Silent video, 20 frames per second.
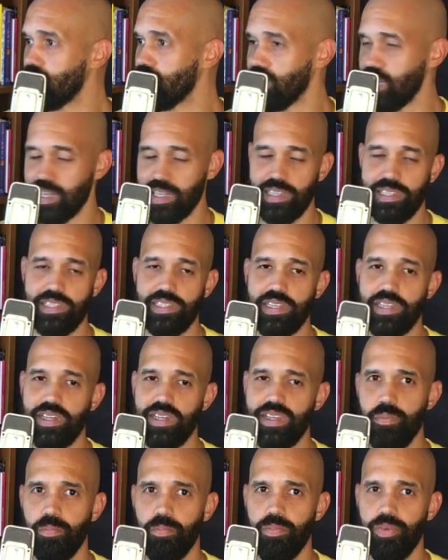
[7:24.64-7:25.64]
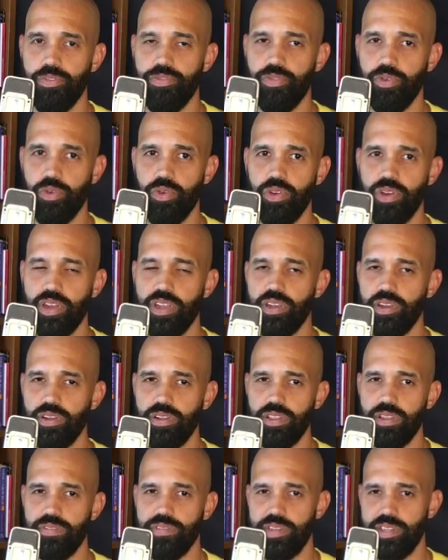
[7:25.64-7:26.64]
Like I said before in
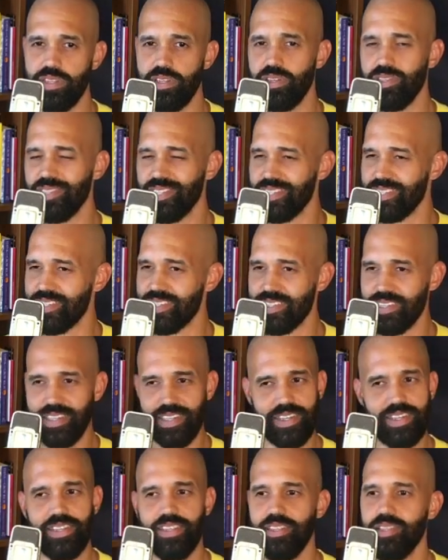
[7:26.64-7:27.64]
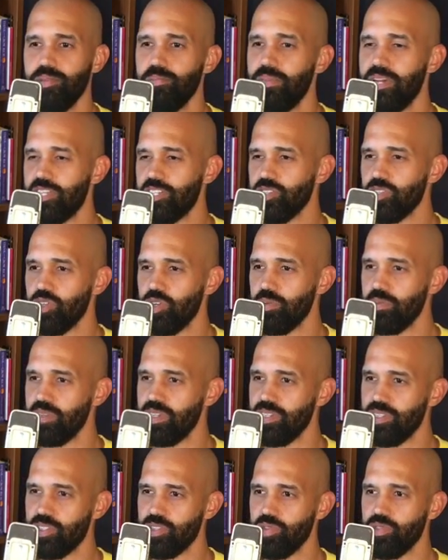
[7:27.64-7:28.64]
earlier videos, the metronome
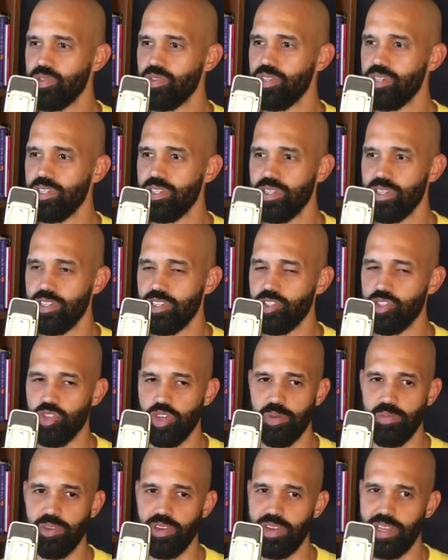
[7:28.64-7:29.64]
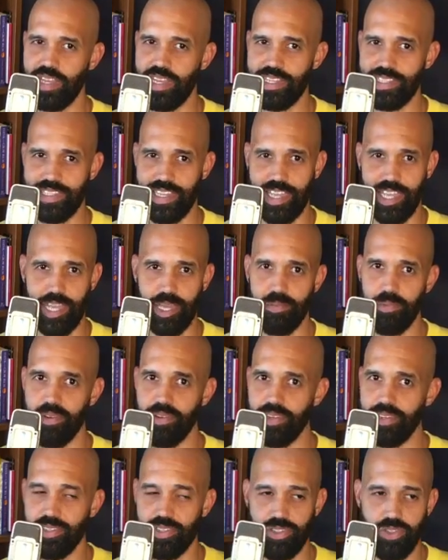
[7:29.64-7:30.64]
is to a drummer as a hammer
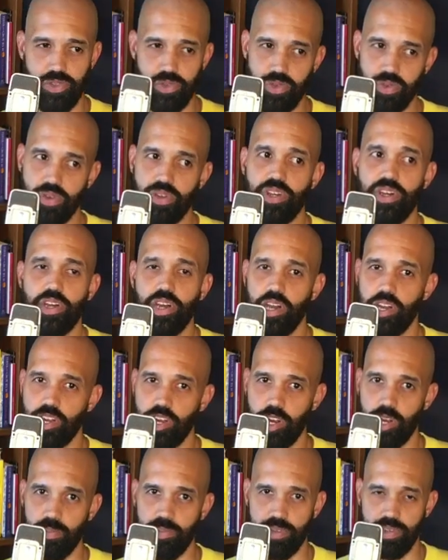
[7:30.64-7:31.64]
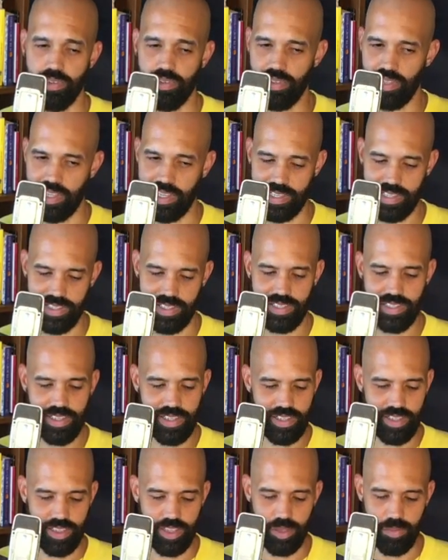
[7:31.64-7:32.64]
is to a carpenter. Like it's
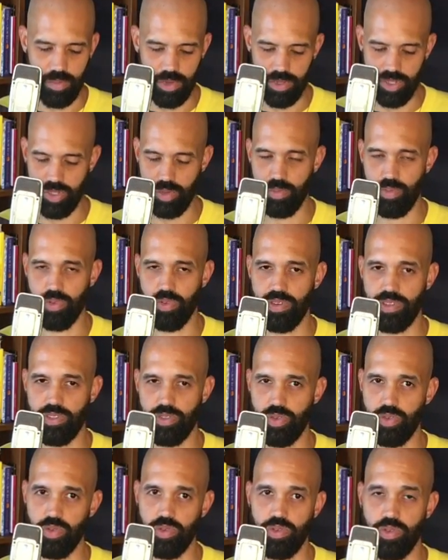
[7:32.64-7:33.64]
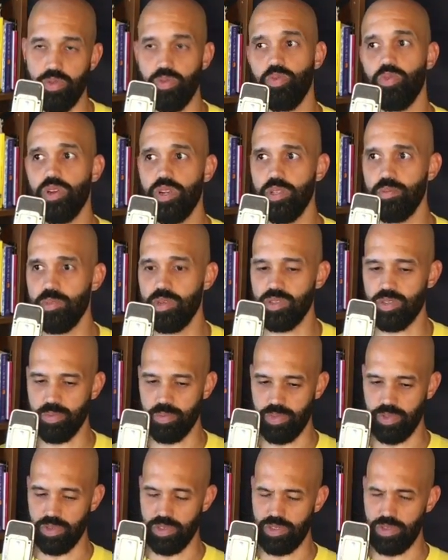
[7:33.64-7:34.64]
the most important tool, one of the most
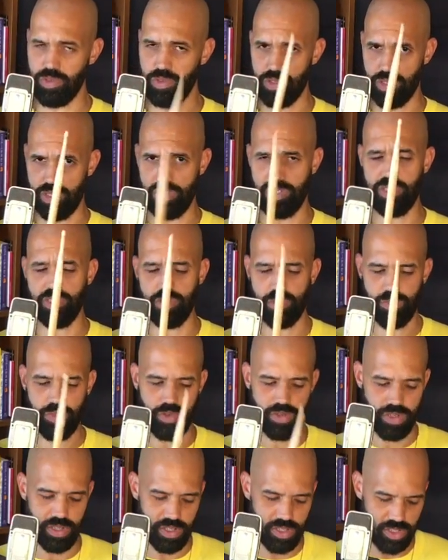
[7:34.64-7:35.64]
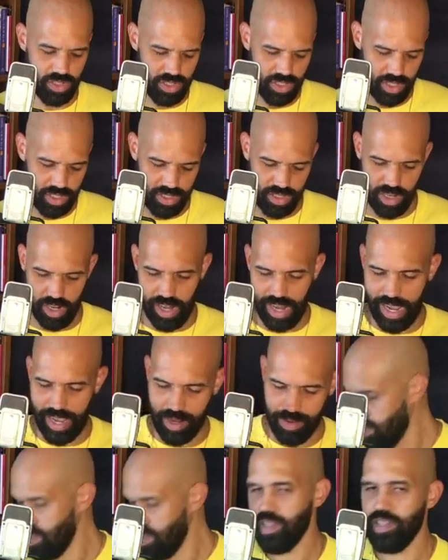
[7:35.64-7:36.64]
important tools, just as important as your sticks. All right.
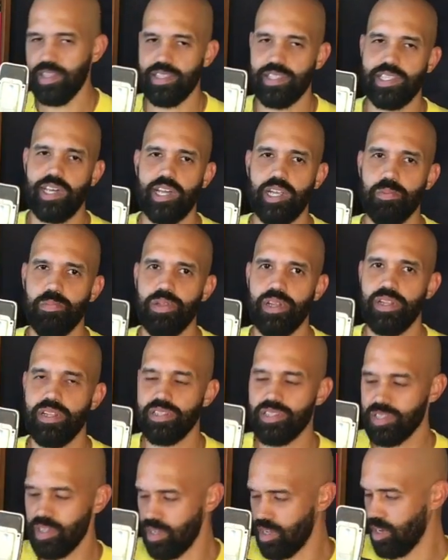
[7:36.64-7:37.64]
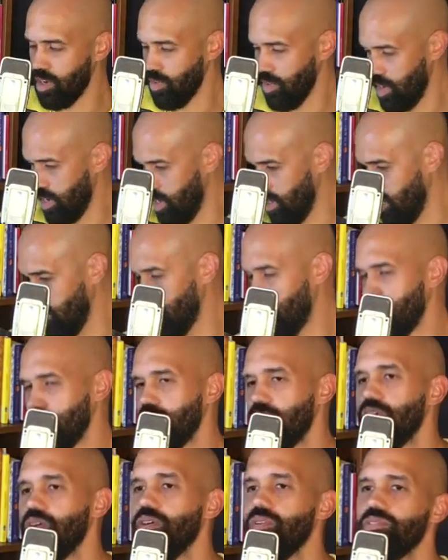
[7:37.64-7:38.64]
Time to play the song. Ready? Here we
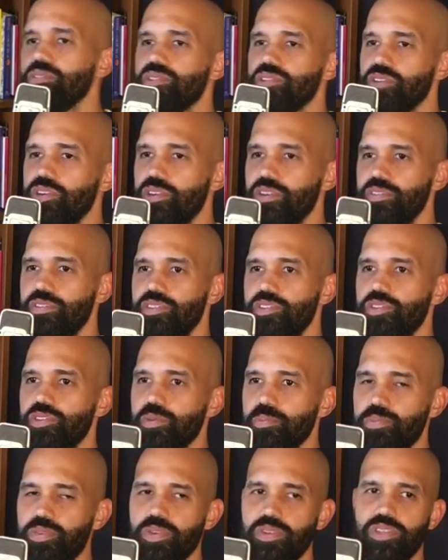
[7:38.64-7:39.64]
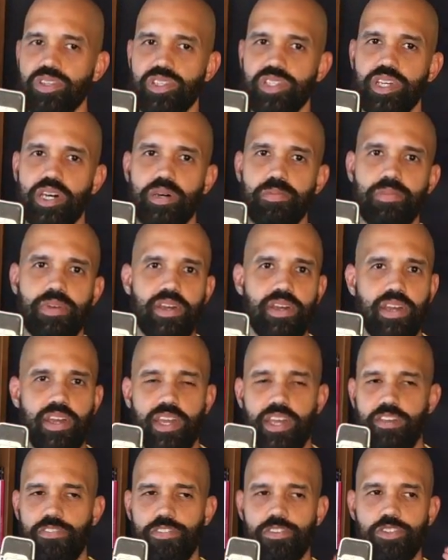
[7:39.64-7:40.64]
go. So you can pull this up.
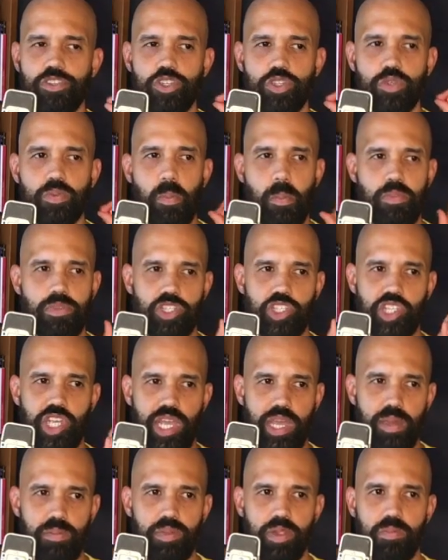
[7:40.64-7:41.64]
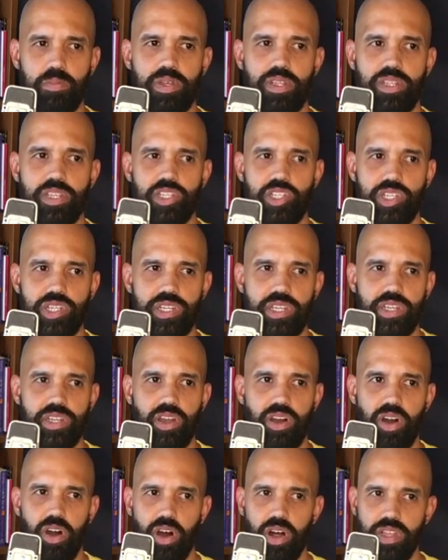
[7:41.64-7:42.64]
If you just jam to Billie Jean
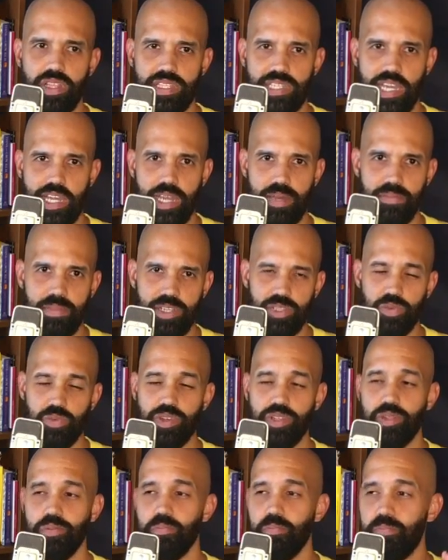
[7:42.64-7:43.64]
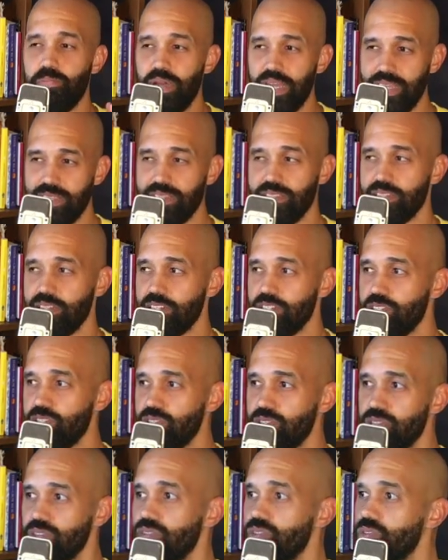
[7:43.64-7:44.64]
all the time, that's one of the best things you
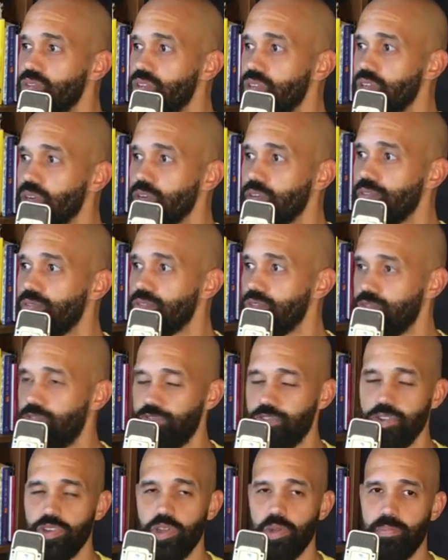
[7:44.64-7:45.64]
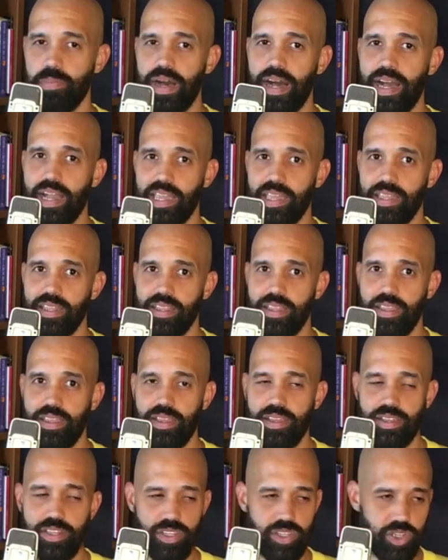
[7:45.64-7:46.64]
can do for your pocket.
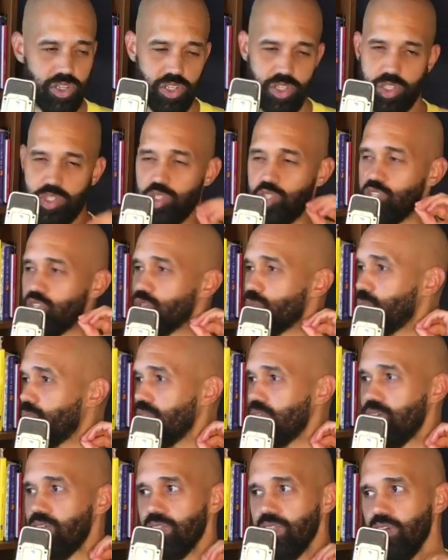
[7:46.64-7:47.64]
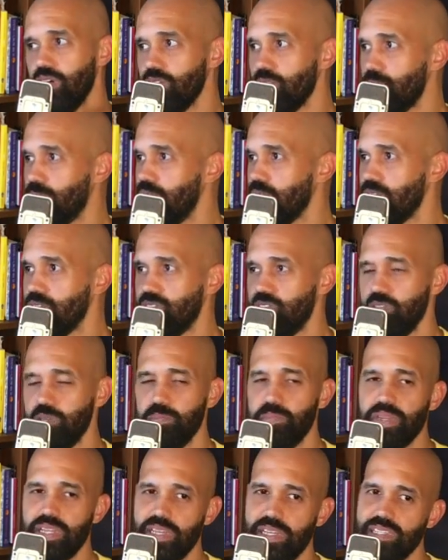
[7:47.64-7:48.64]
Just play along to Billie Jean,
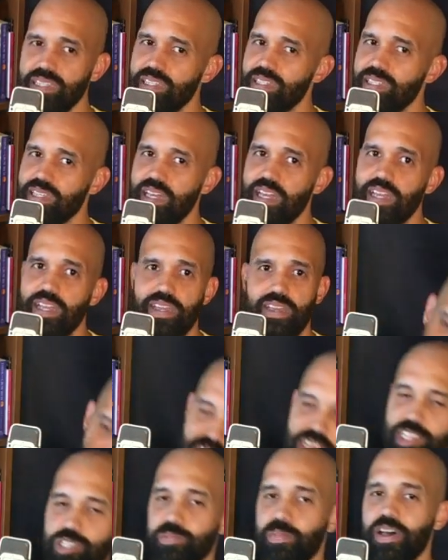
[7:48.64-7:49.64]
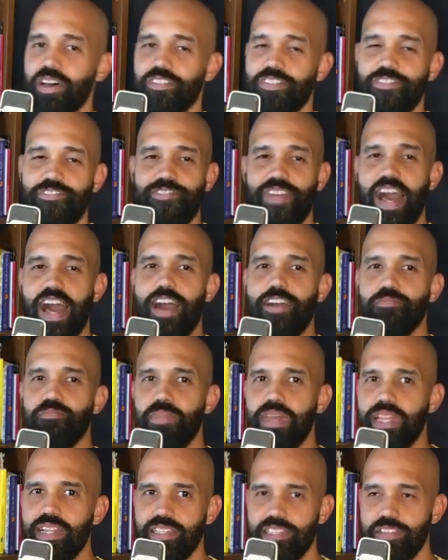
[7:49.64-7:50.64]
because it's about 5
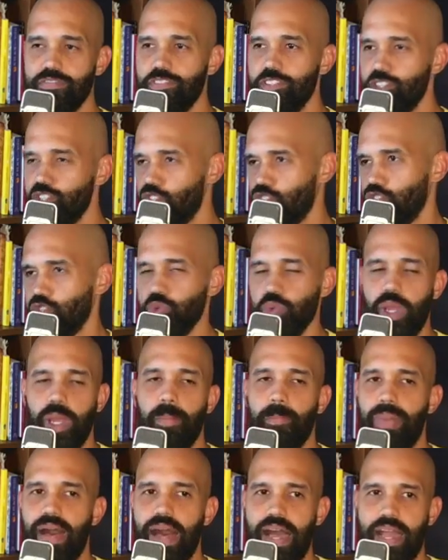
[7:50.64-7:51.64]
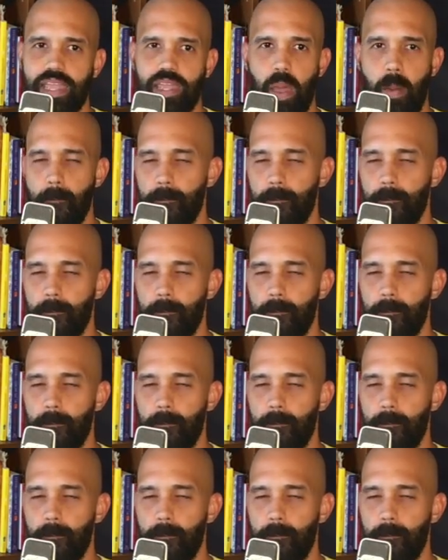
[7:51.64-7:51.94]
minutes of just straight pocket.